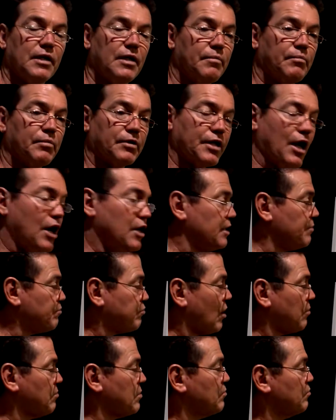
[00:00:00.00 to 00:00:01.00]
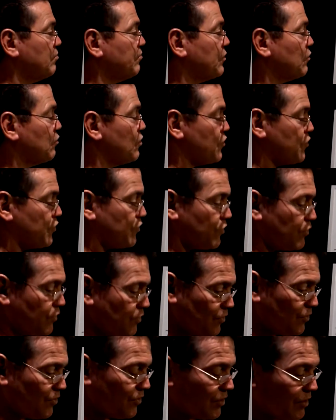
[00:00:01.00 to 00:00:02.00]
But the only problem with
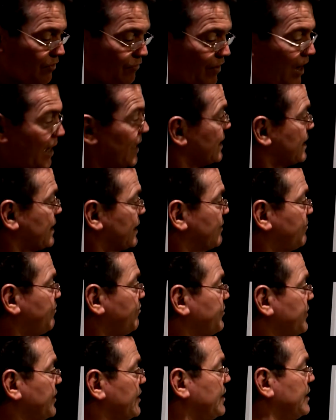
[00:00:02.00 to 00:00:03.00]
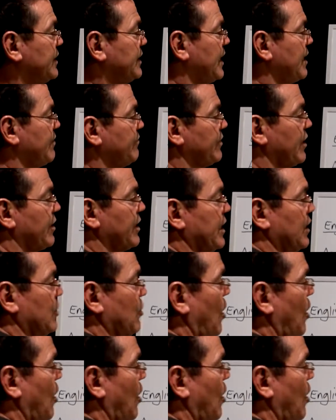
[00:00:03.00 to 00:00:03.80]
the Vatican, even though it